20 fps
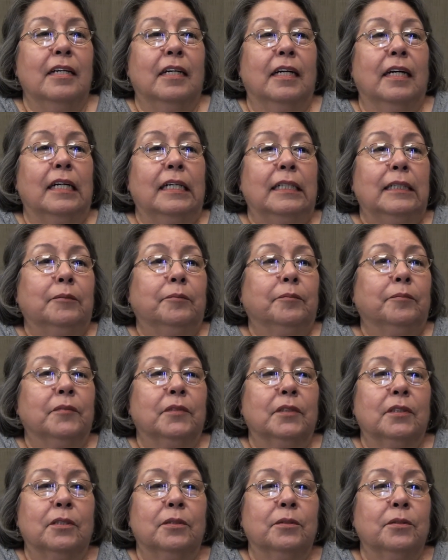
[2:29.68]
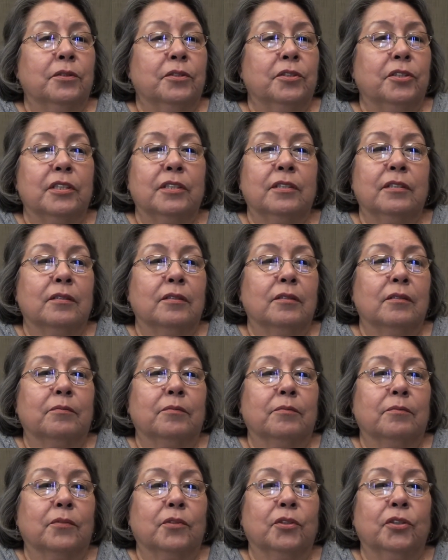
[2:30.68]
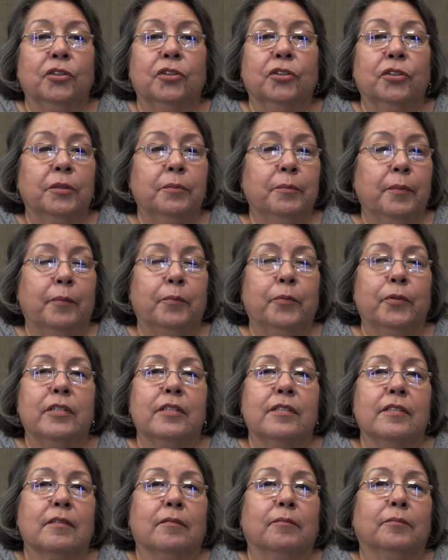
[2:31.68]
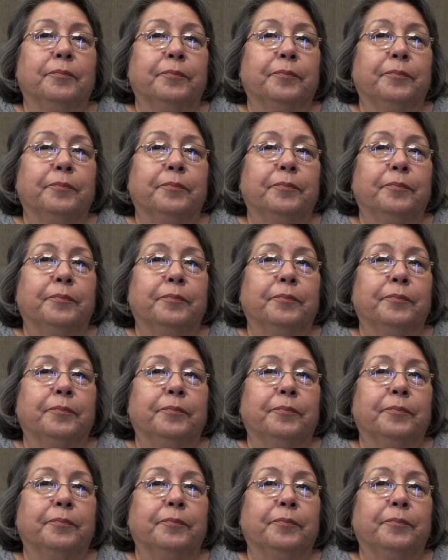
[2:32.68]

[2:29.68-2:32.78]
Um, those are just good, good memories